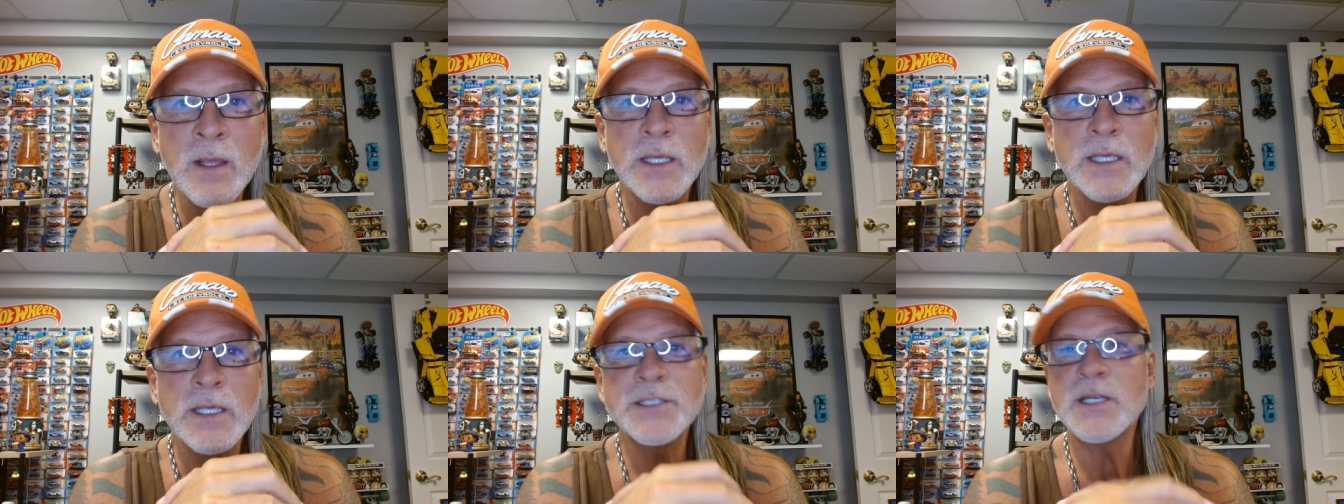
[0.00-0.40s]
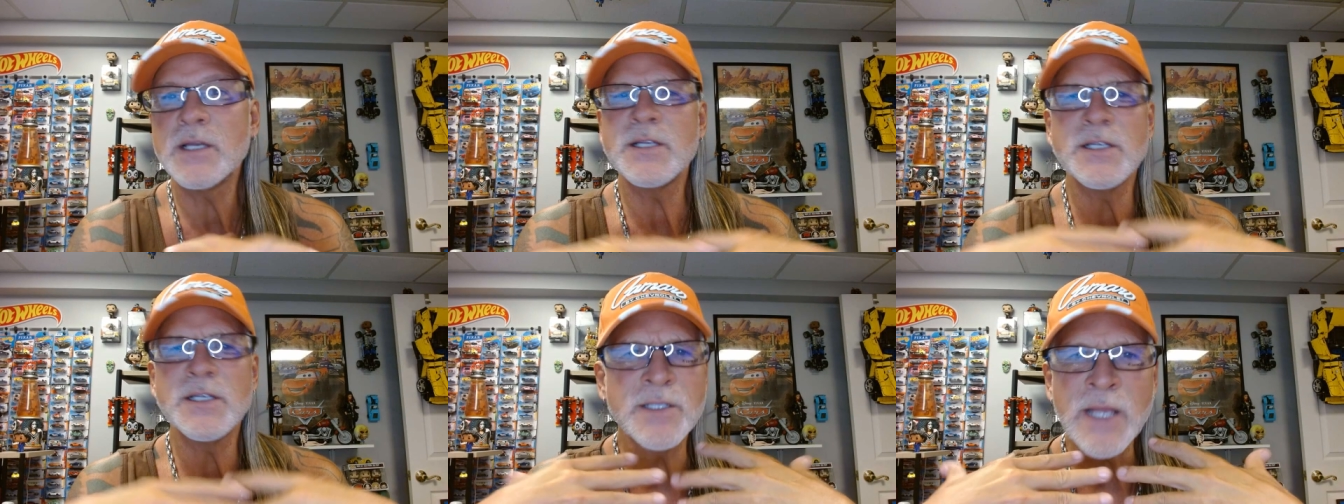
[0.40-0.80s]
He
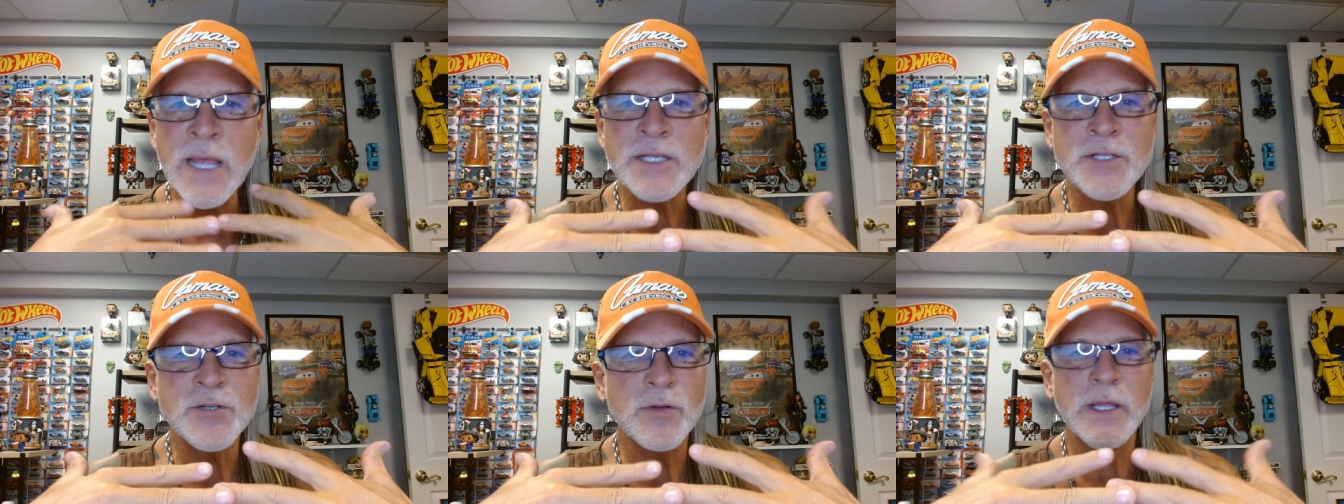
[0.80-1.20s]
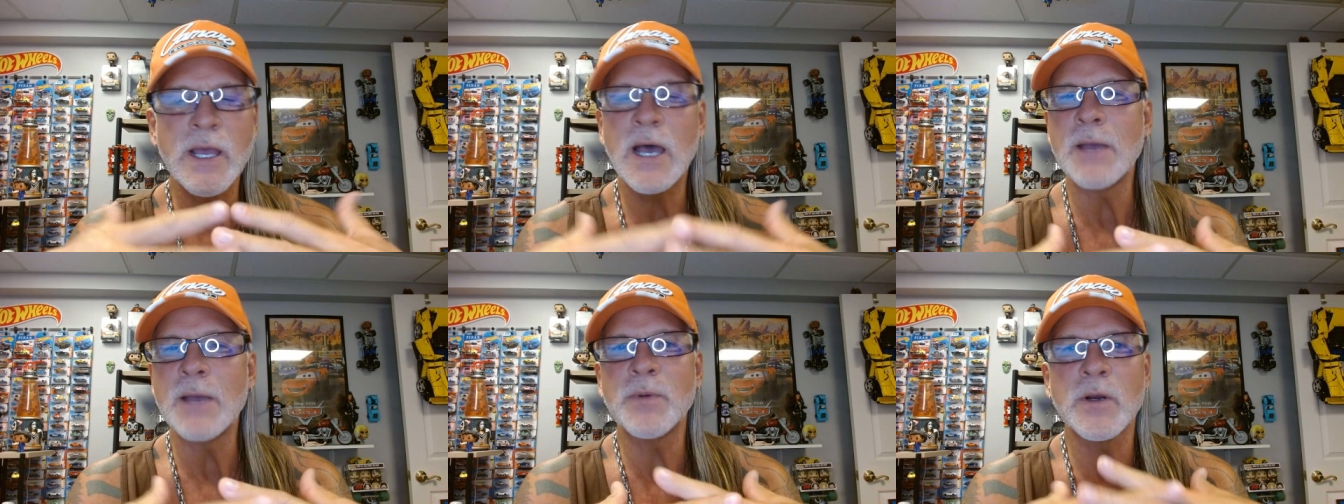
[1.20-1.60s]
said he's naturally
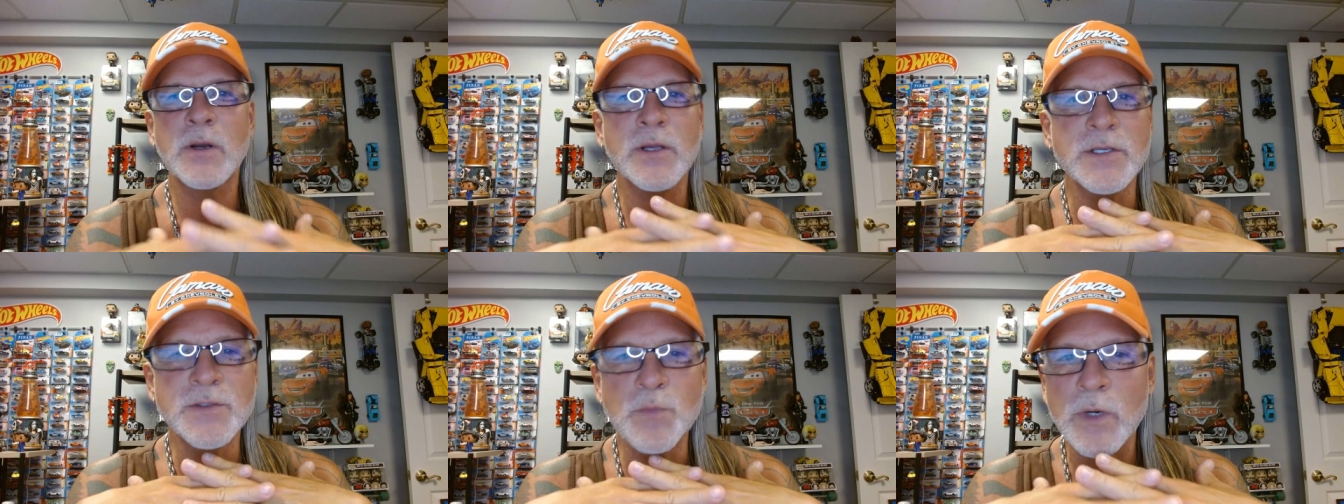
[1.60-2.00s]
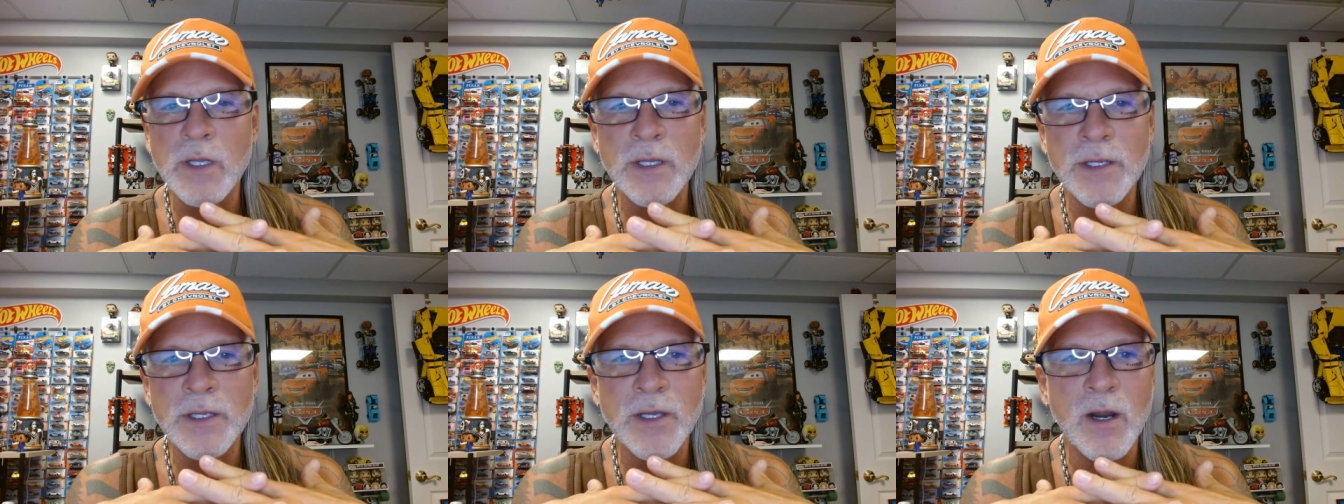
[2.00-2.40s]
hyper. He's
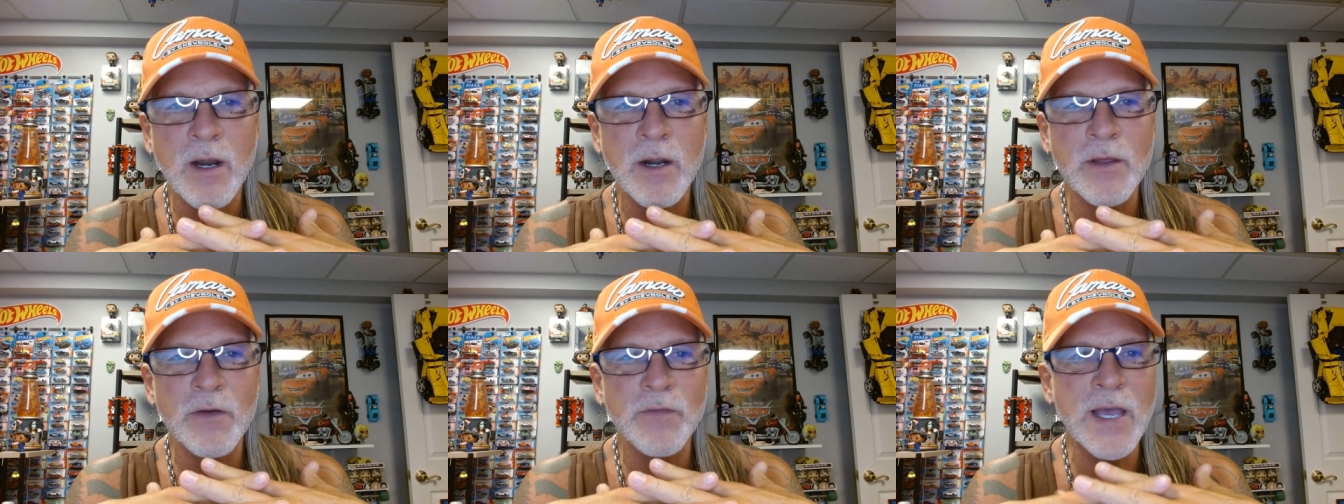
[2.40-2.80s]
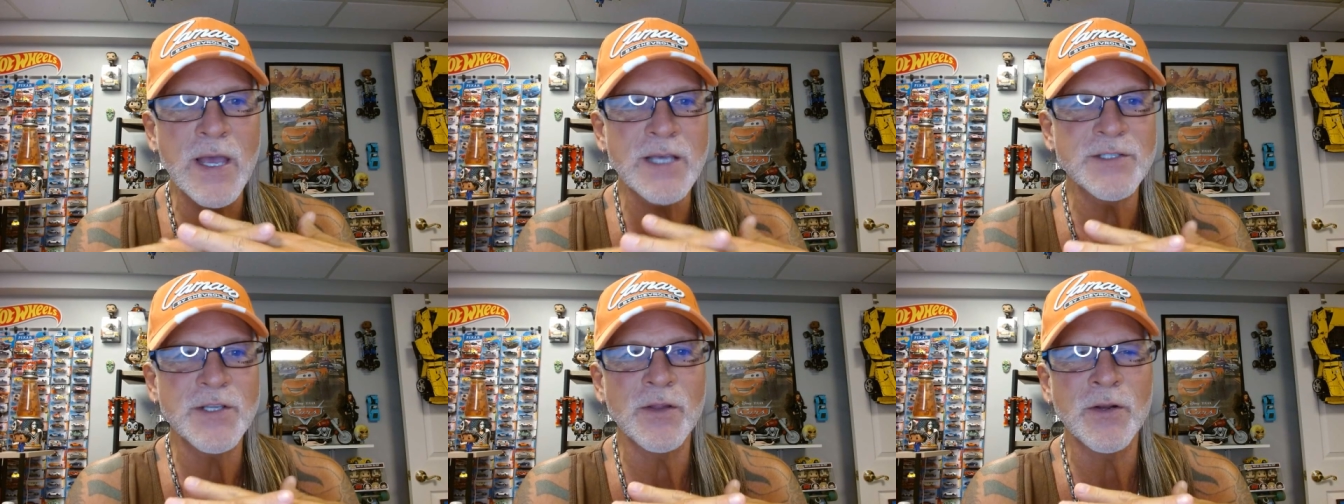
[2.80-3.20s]
really into
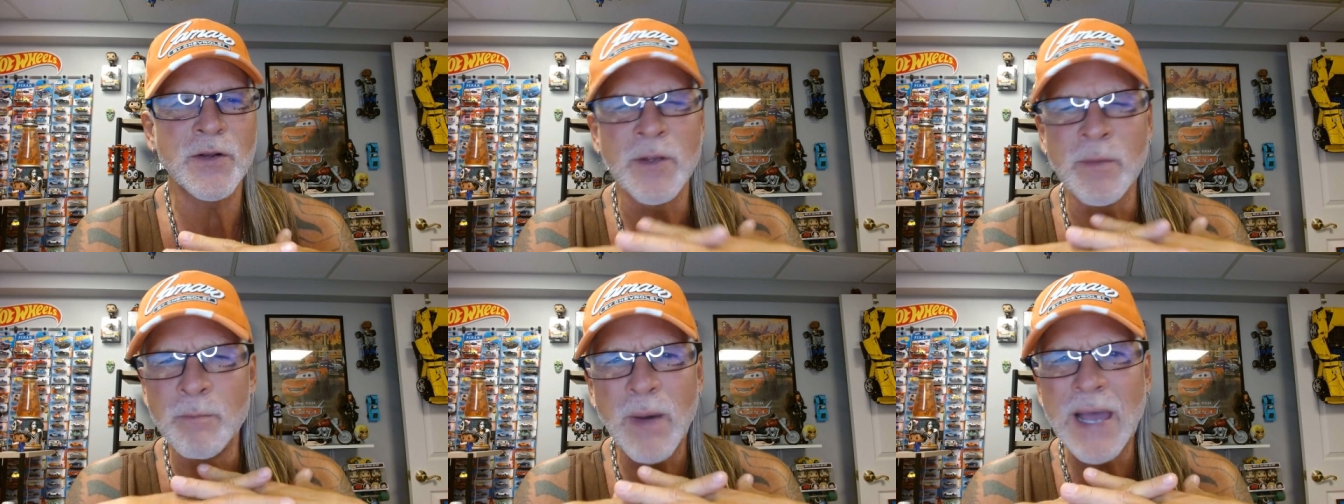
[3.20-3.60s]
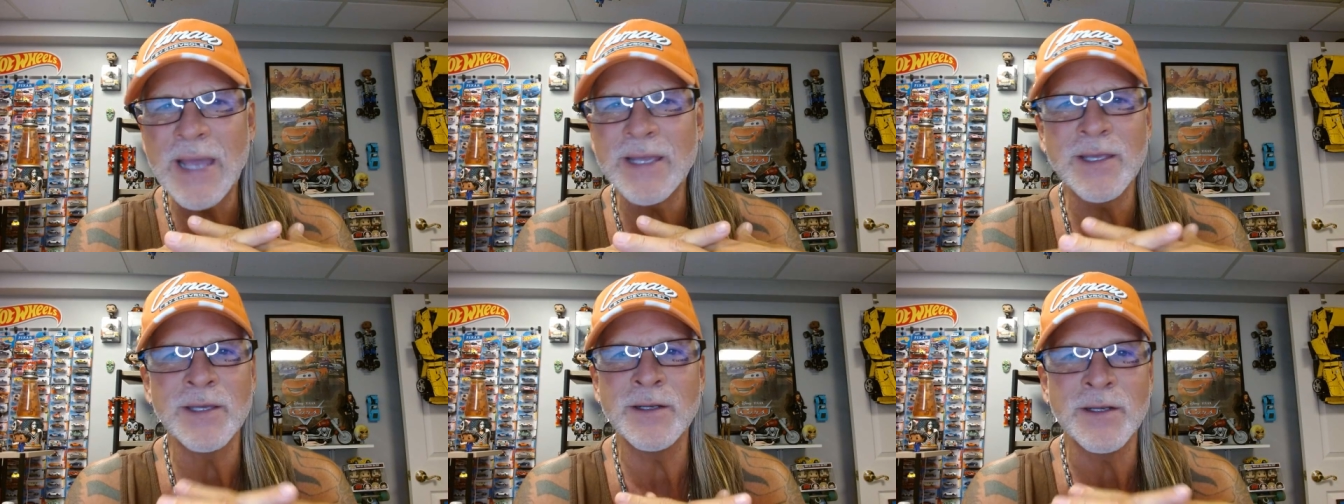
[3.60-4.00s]
cardiovascular and
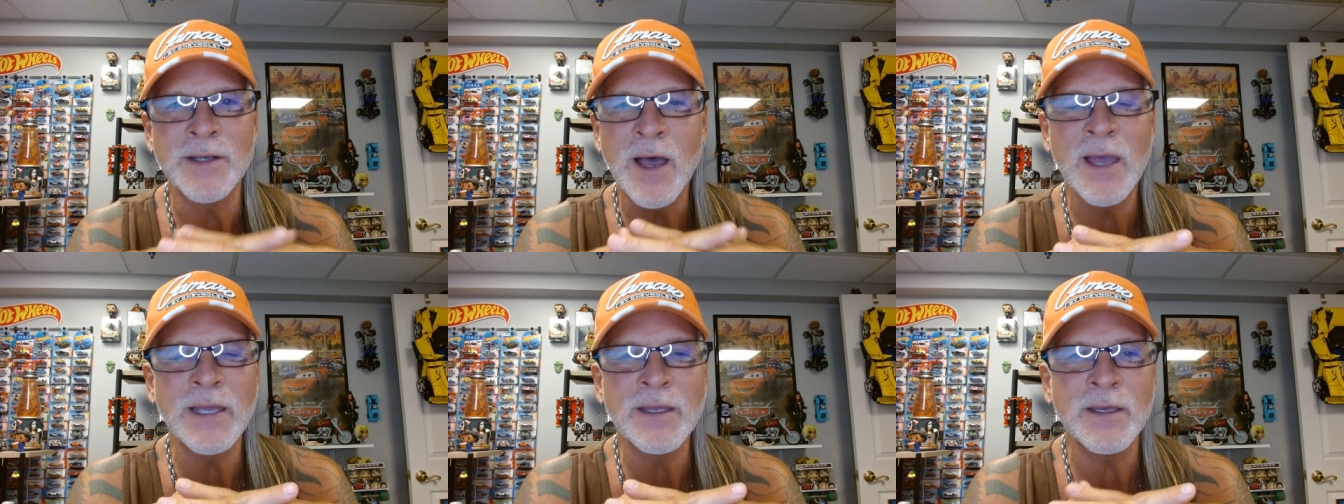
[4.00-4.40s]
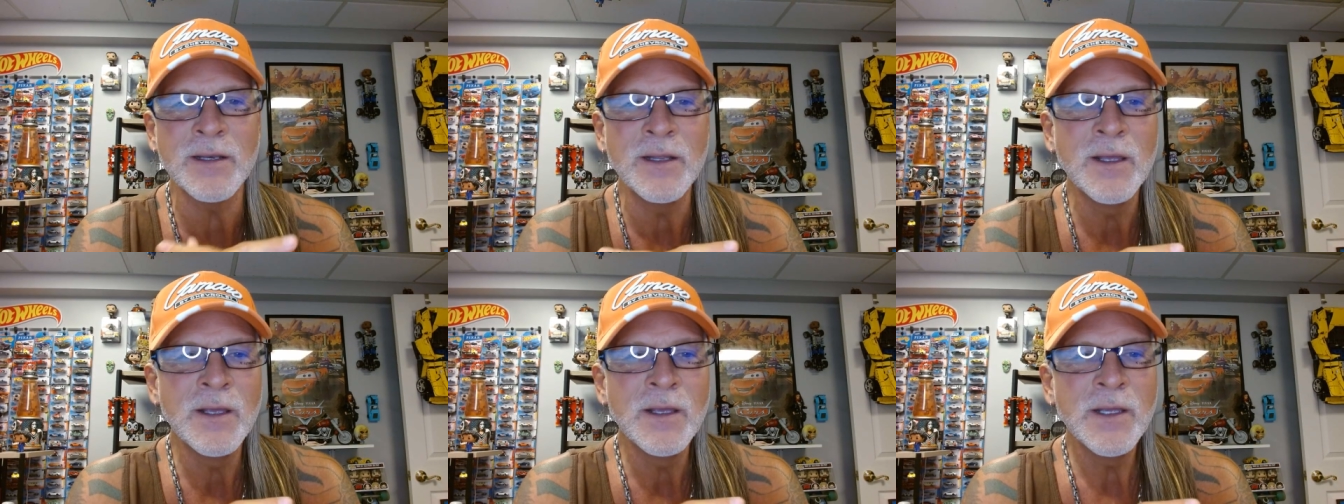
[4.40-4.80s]
biking and hiking.